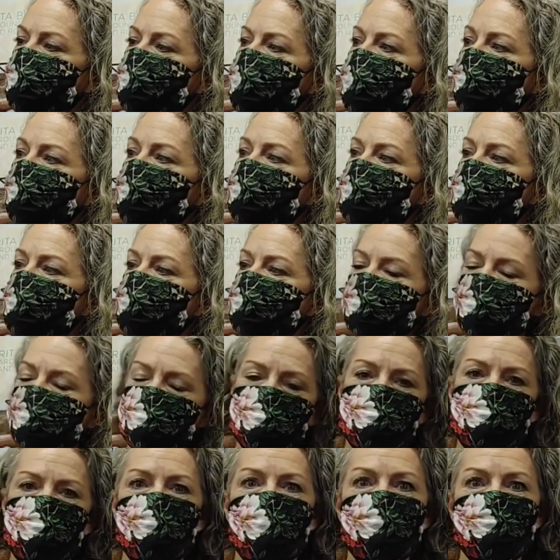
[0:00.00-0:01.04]
And this is
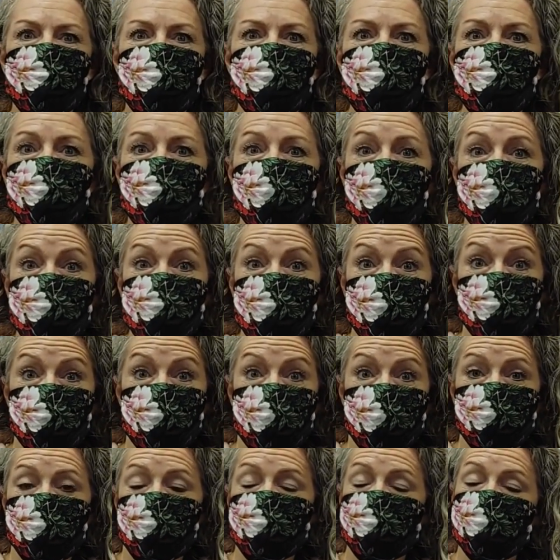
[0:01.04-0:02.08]
Tristan Strong Destroys the
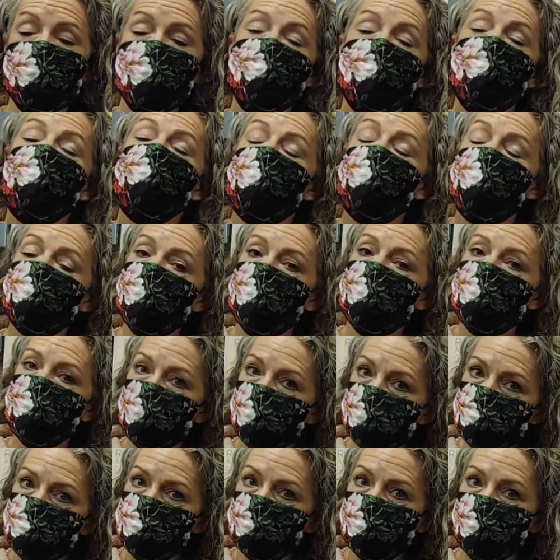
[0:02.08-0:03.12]
World. This one is
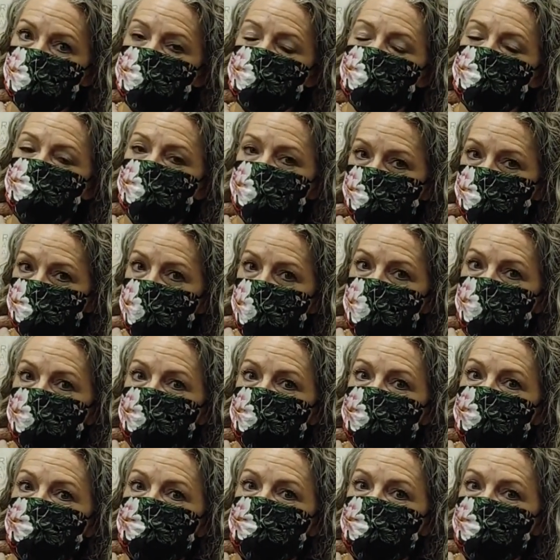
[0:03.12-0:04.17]
also in the Rick
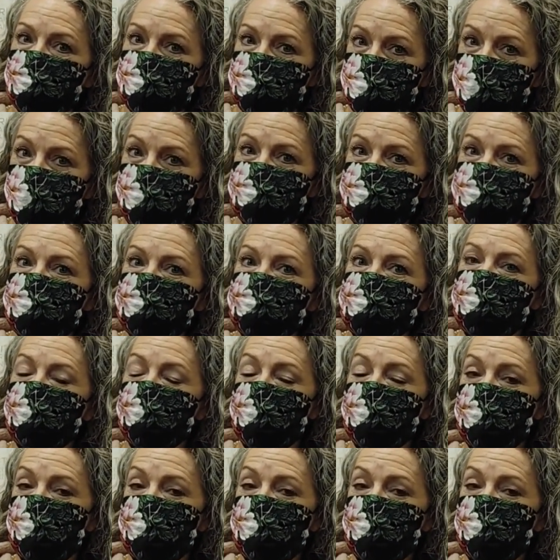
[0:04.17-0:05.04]
Riordan Presents